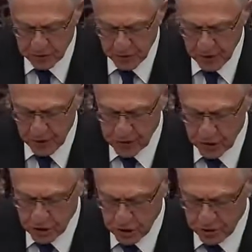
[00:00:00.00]
proposed
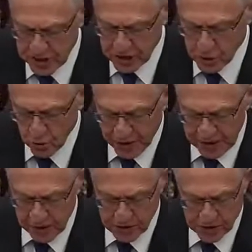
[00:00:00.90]
the shoe test 20
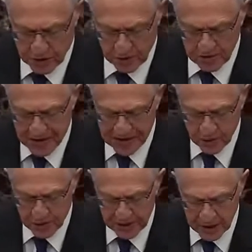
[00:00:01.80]
years ago when
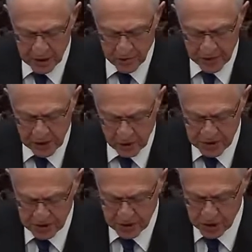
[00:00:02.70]
evaluating the Supreme
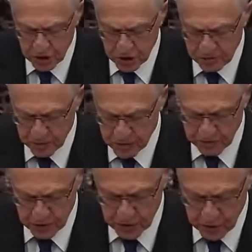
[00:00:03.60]
Court's decision in Bush
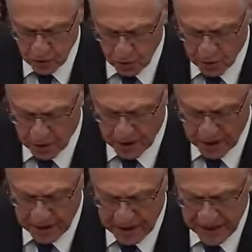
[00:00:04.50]
versus Gore,
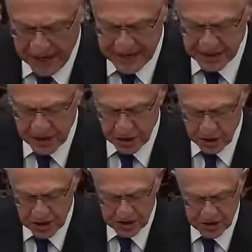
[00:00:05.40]
asking the
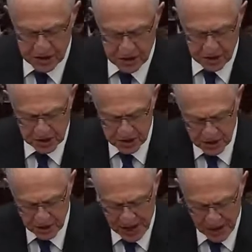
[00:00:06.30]
justices to
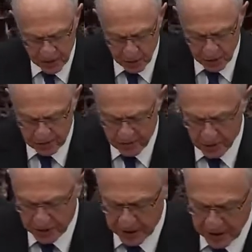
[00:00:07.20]
consider how they would have
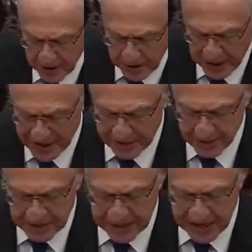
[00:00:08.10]
voted had it
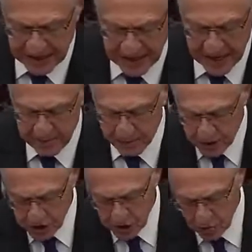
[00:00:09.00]
been candidate
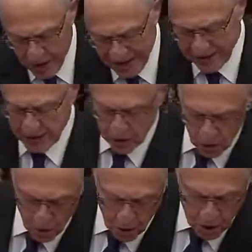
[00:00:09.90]
Bush rather than
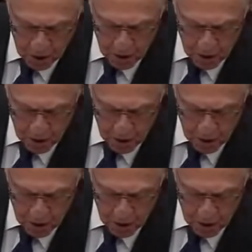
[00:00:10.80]
Gore,